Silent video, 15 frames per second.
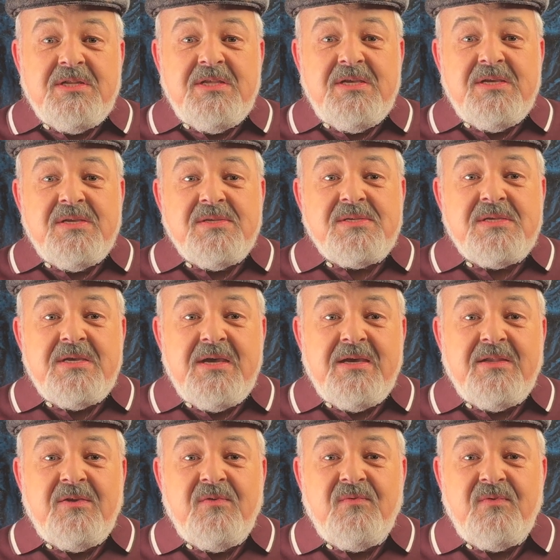is, how
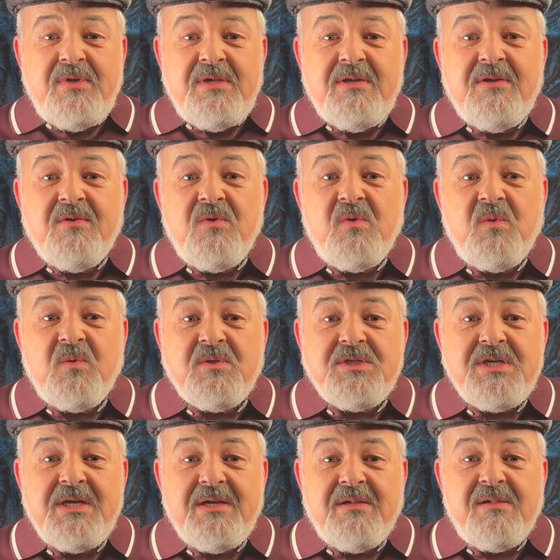do you feed it a whole
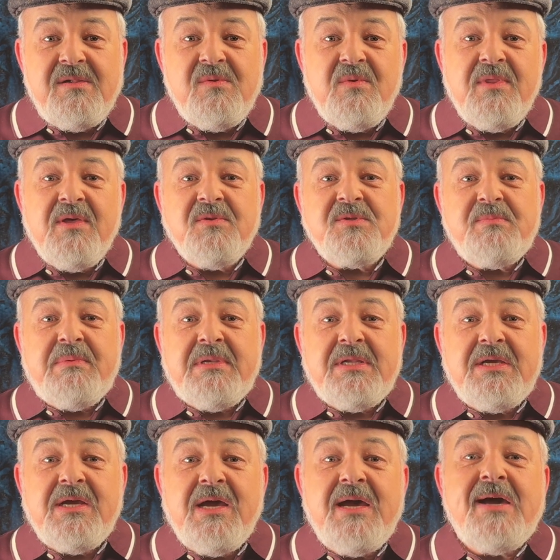channel without
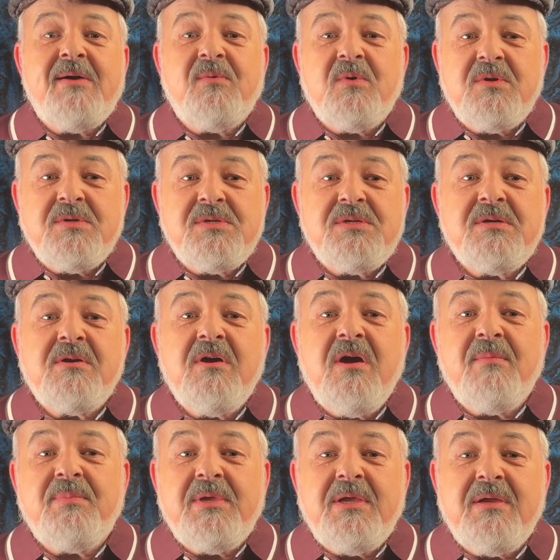spending hours
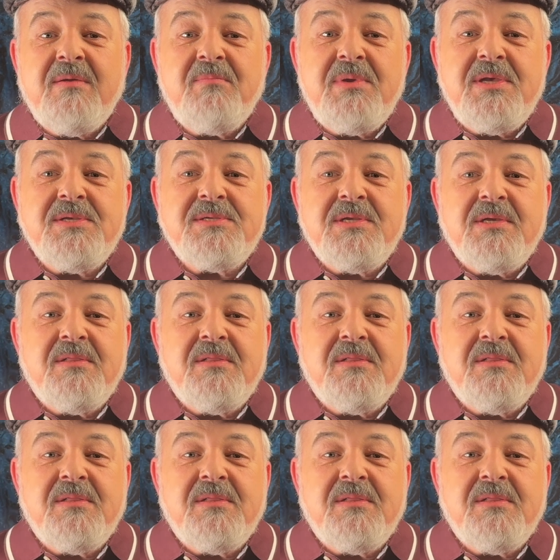copying and pasting